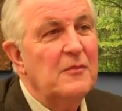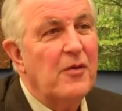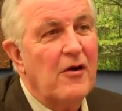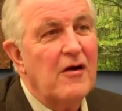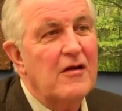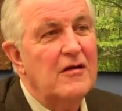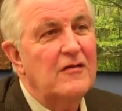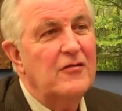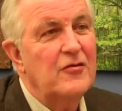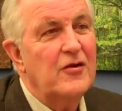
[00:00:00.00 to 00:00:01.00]

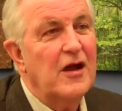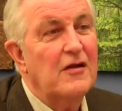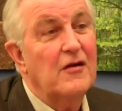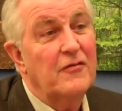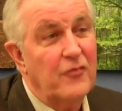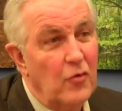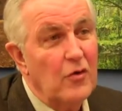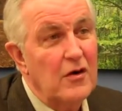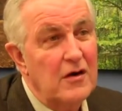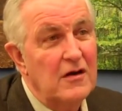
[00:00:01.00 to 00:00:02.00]
parties who can
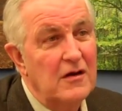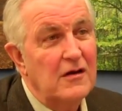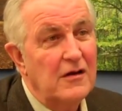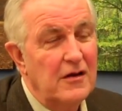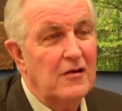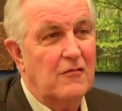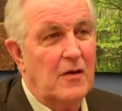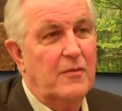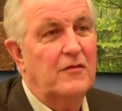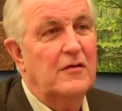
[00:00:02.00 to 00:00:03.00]
afford legal
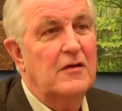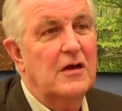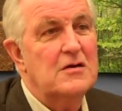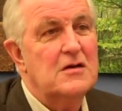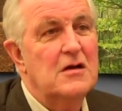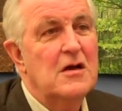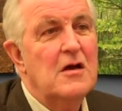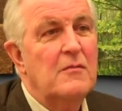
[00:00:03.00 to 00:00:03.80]
representation,